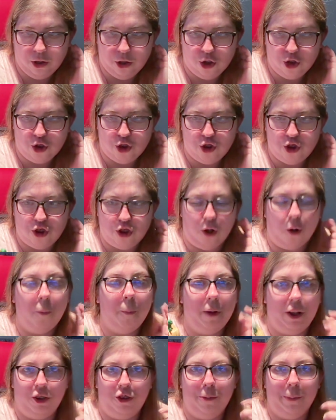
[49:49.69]
so
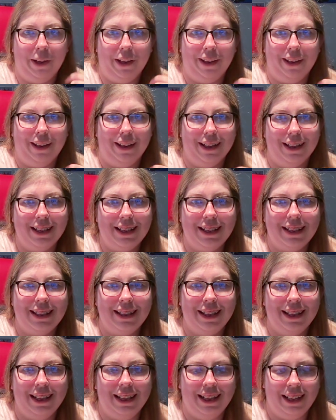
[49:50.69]
much about this
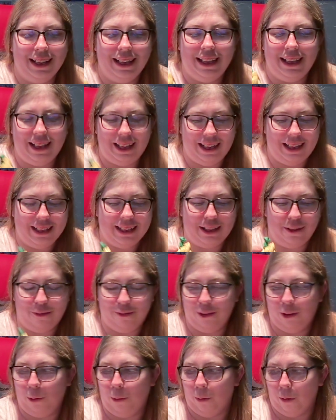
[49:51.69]
is the
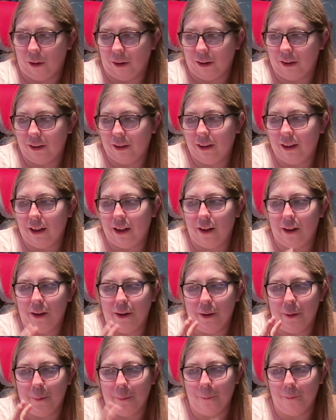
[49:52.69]
floor.
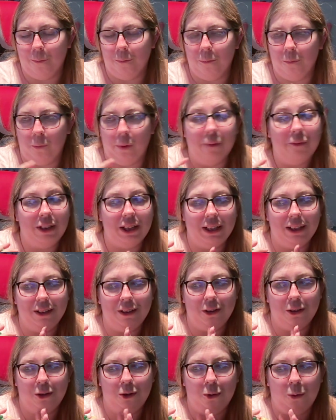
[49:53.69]
We've
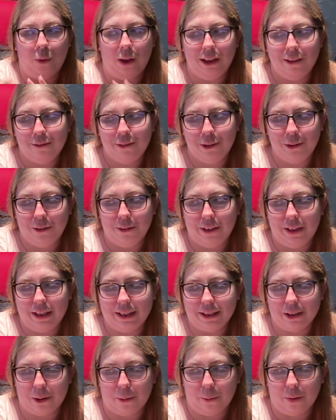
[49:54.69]
done quite a few of
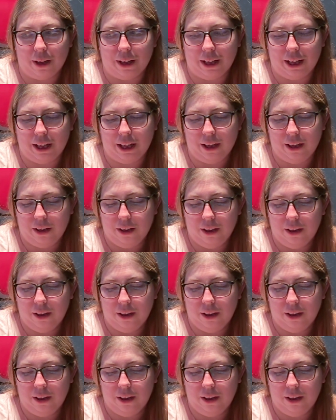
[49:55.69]
these already.